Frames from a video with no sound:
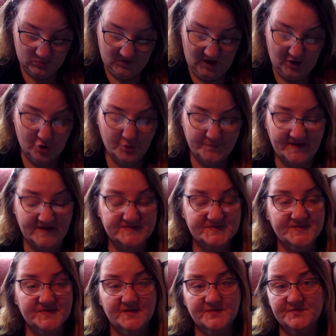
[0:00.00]
I hope that
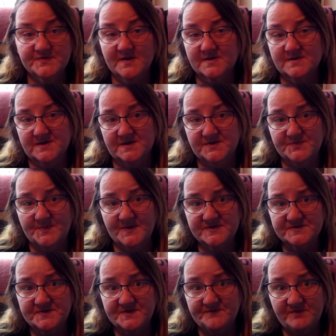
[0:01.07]
stuff's not
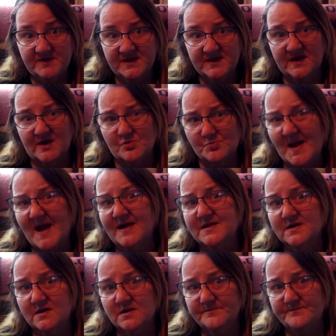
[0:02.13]
expensive being
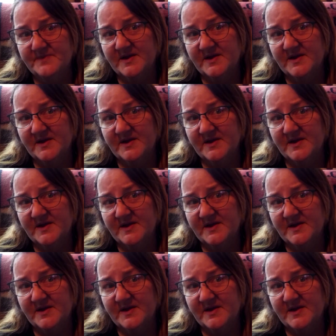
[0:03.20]
alpaca and